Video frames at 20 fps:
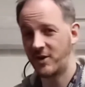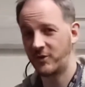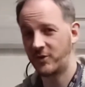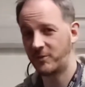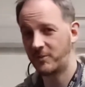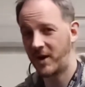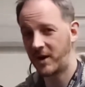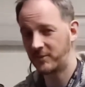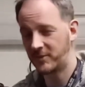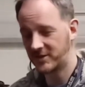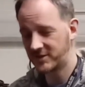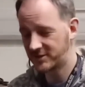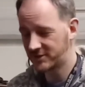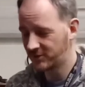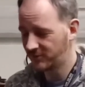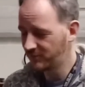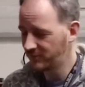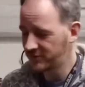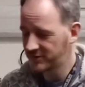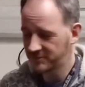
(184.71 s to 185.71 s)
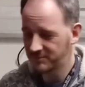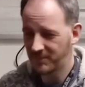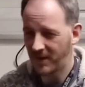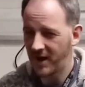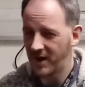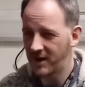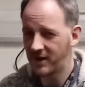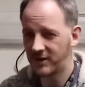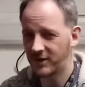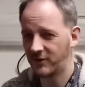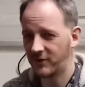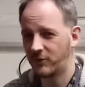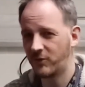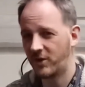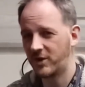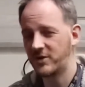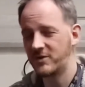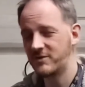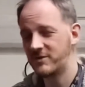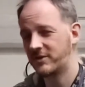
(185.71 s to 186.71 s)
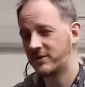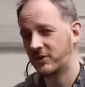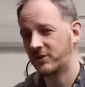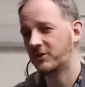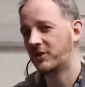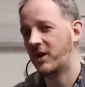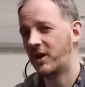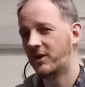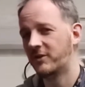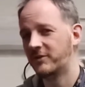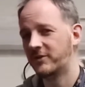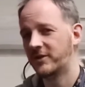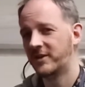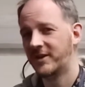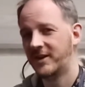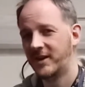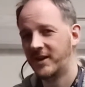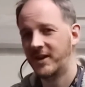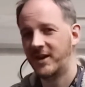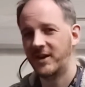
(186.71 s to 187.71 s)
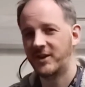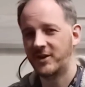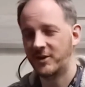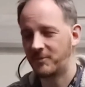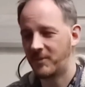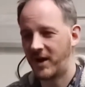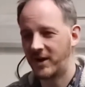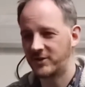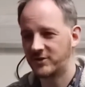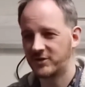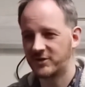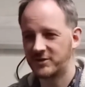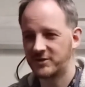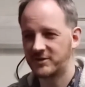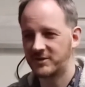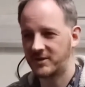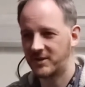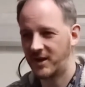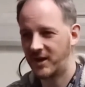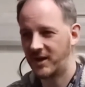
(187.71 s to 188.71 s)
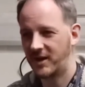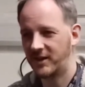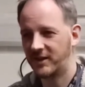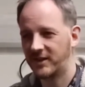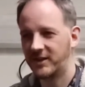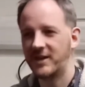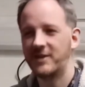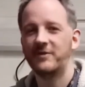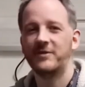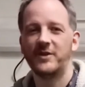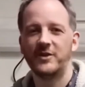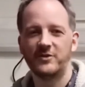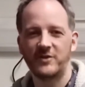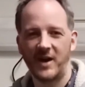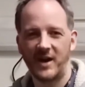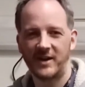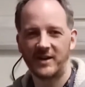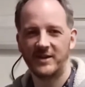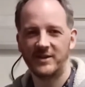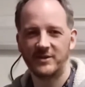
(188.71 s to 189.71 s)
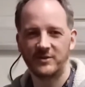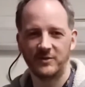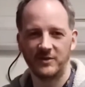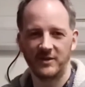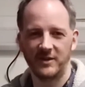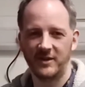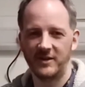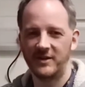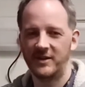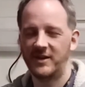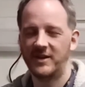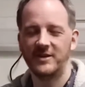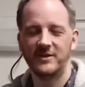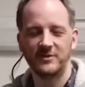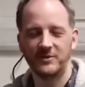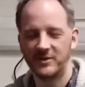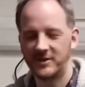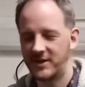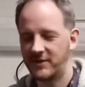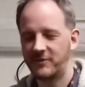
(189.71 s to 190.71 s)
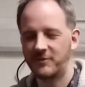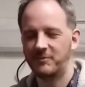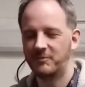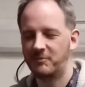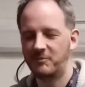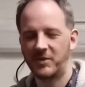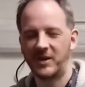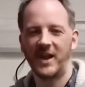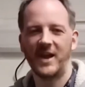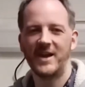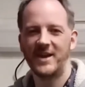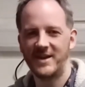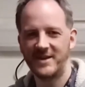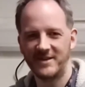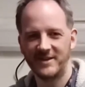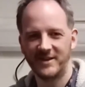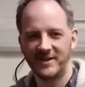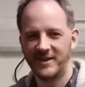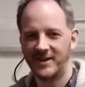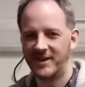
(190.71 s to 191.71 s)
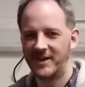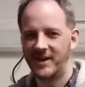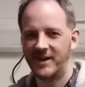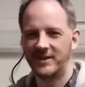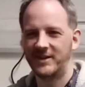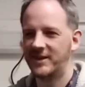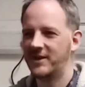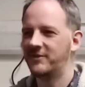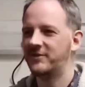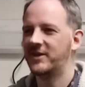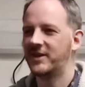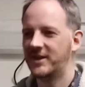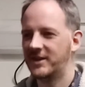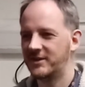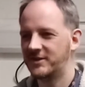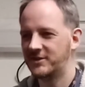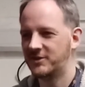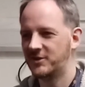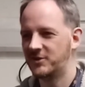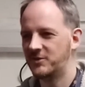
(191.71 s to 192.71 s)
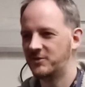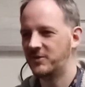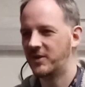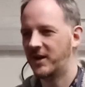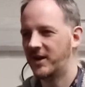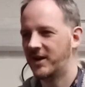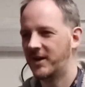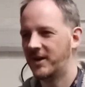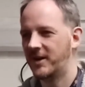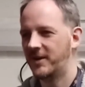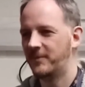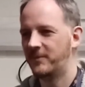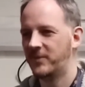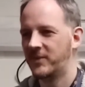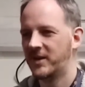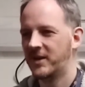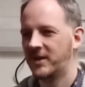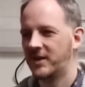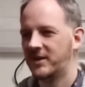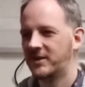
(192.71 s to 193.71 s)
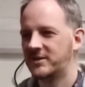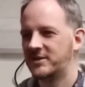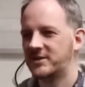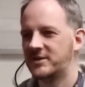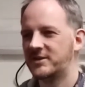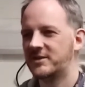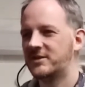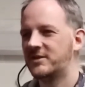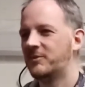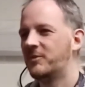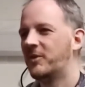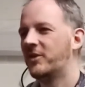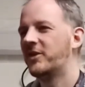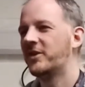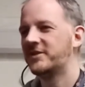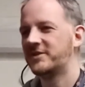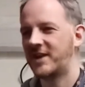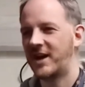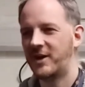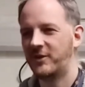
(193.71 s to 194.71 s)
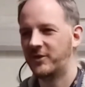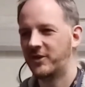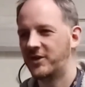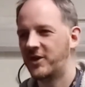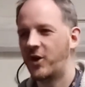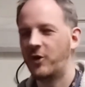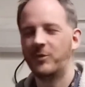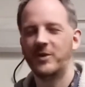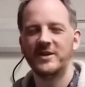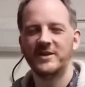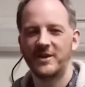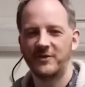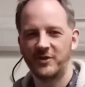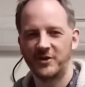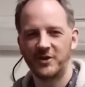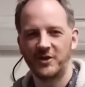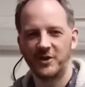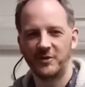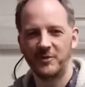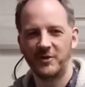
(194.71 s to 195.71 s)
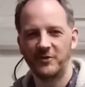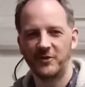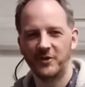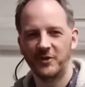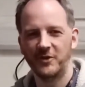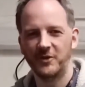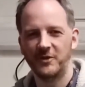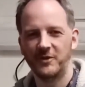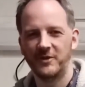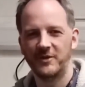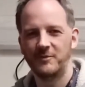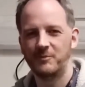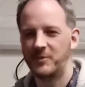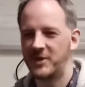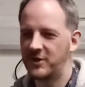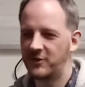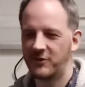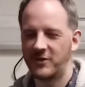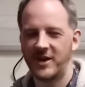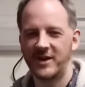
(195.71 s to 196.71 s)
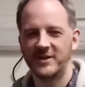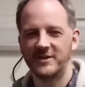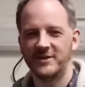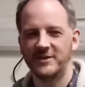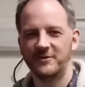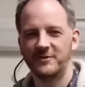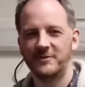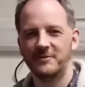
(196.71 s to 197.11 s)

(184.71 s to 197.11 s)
There might be some spark of what you thought of that might just lift the track into a different plane, lift it into some other sound that nobody's ever heard before. Be creative.